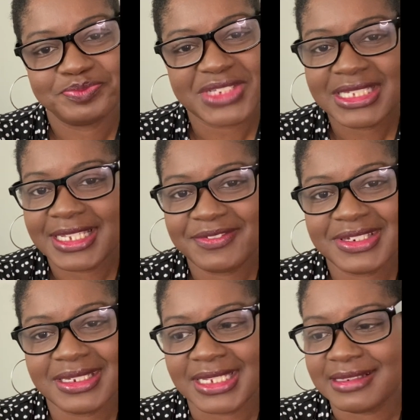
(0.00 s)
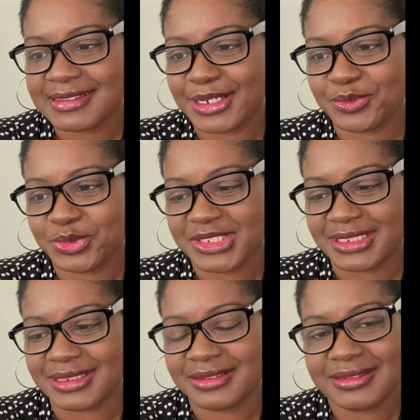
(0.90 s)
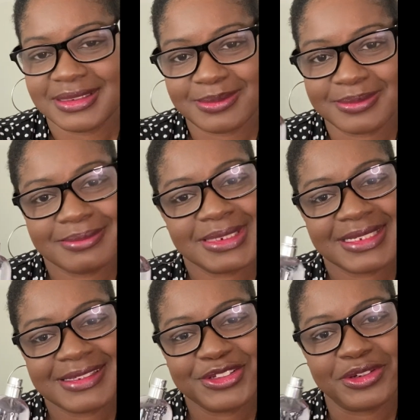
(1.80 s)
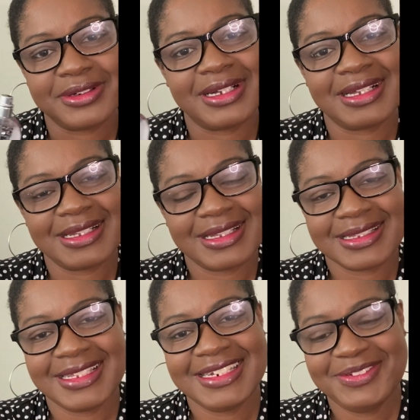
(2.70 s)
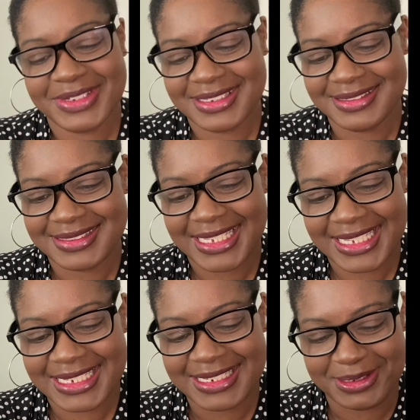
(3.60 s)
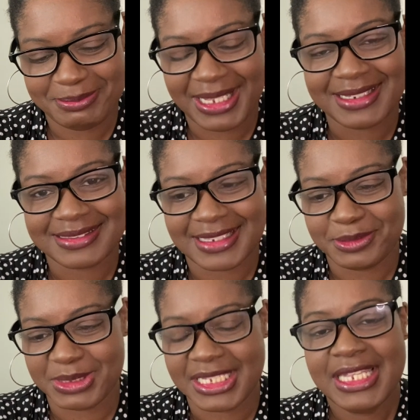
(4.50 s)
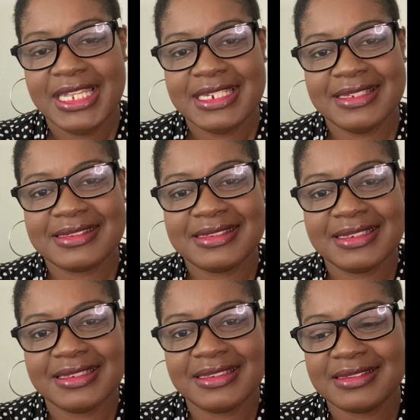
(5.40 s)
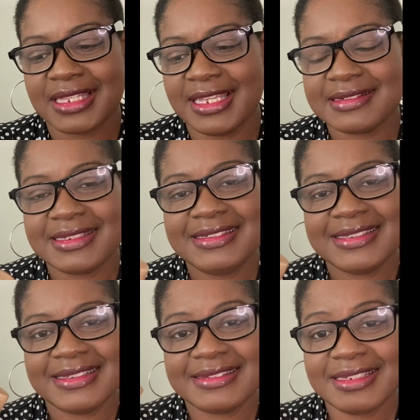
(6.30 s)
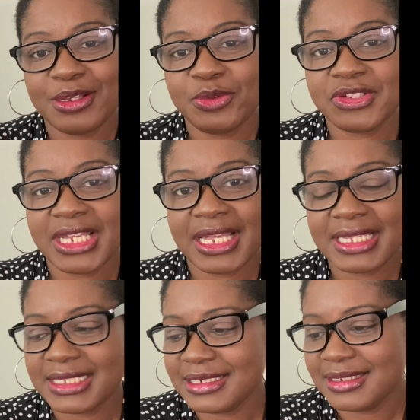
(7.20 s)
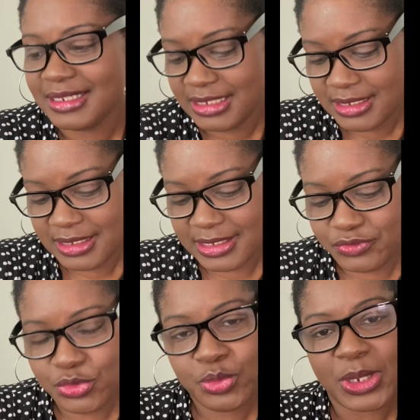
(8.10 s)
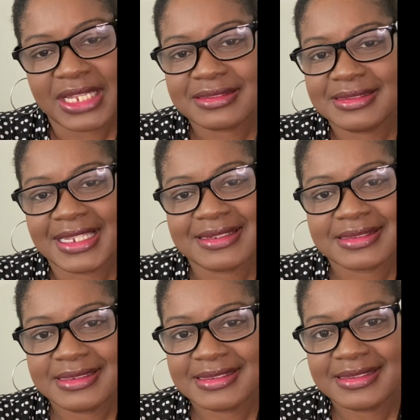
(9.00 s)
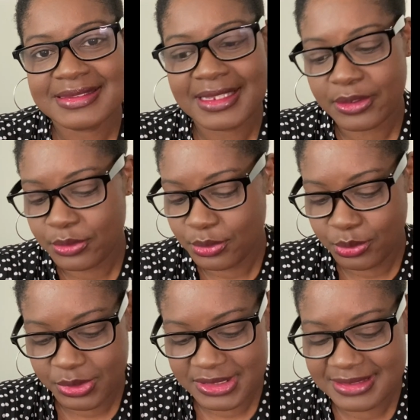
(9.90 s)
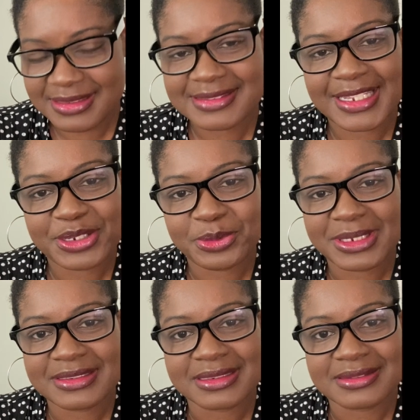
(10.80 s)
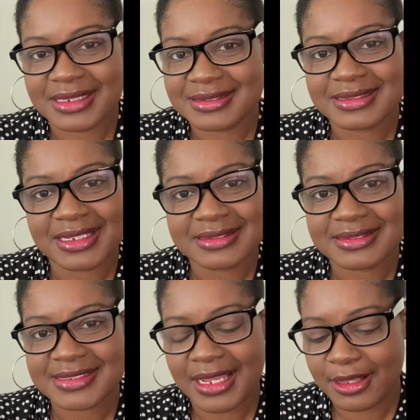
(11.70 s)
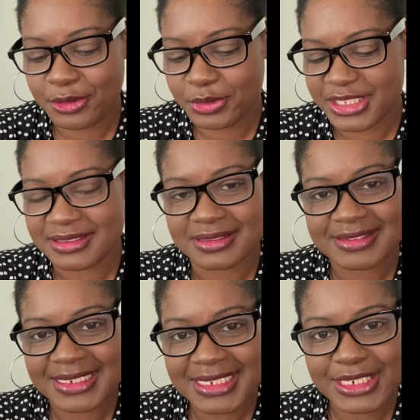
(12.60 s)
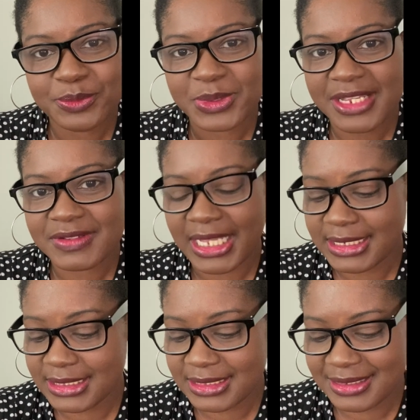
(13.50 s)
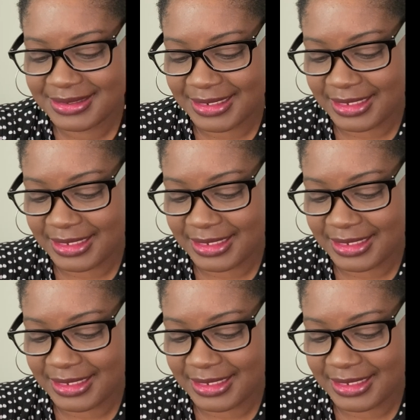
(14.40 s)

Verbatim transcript: lavender nighttime routine. When I tell y'all, I, I can't even contain my excitement. This is Ashley Tisdale's line. If you watched Ashley Tisdale on Disney Channel as a, as a, as a child, as a teen, whatever I did,